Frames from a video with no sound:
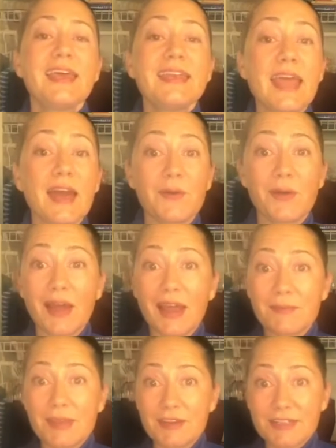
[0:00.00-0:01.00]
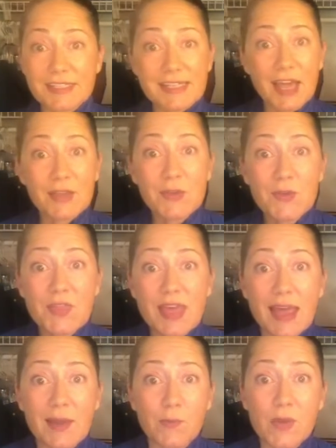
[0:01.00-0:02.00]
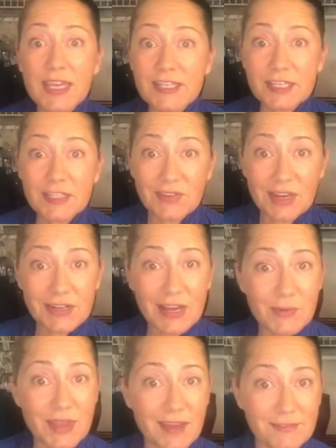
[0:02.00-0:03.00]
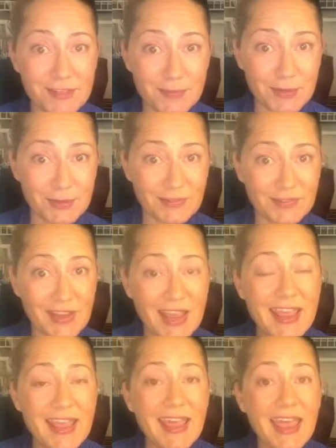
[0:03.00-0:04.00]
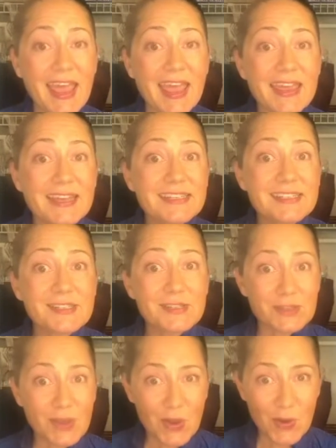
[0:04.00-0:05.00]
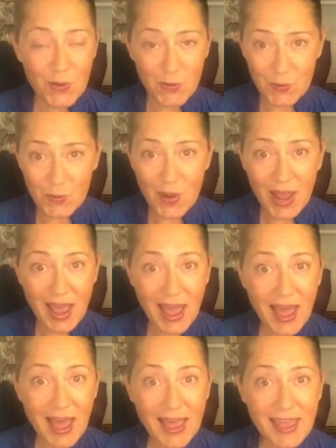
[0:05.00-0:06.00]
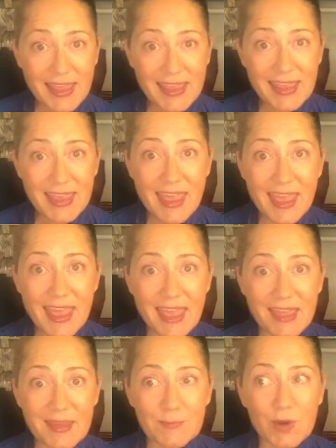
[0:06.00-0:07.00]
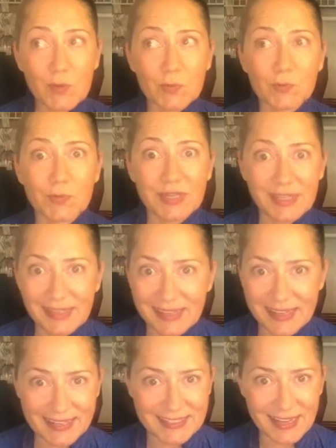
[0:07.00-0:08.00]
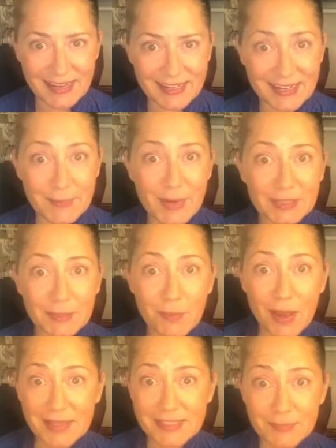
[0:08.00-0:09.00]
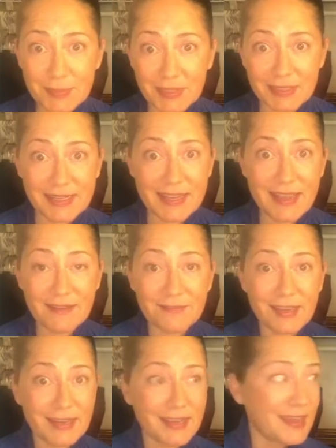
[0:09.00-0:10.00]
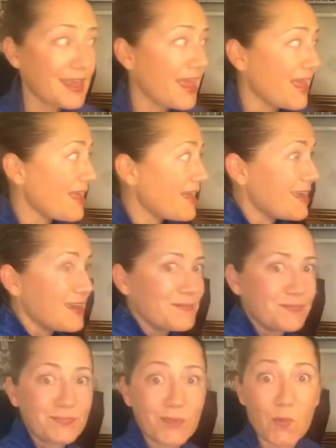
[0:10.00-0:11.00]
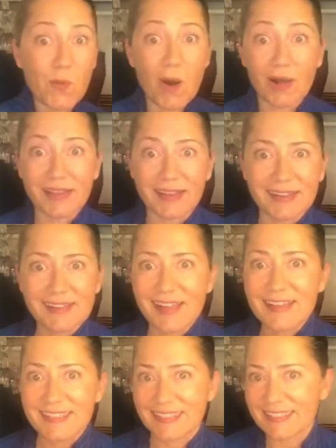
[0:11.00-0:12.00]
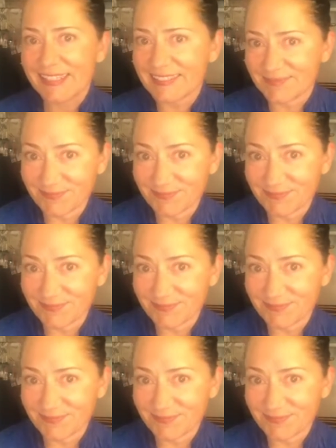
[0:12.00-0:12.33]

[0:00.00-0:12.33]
Now, I'm here to tell you that we just found out we have to move. And so I am really excited about the possibility of getting a walk-in closet